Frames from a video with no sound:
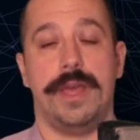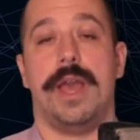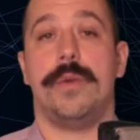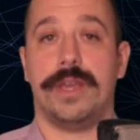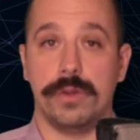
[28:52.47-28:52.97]

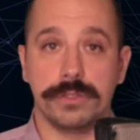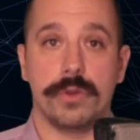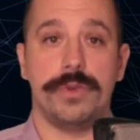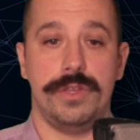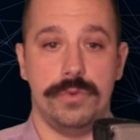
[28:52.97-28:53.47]
and we can also
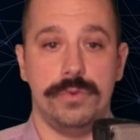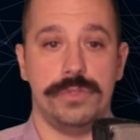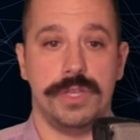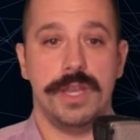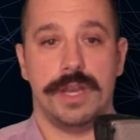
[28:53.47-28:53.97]

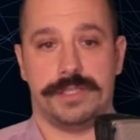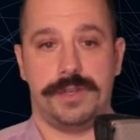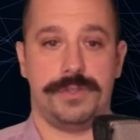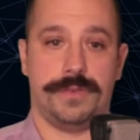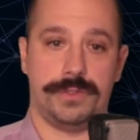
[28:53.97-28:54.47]
reuse a
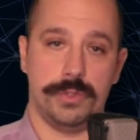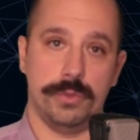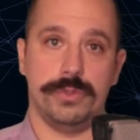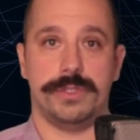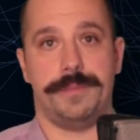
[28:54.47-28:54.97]
series of tools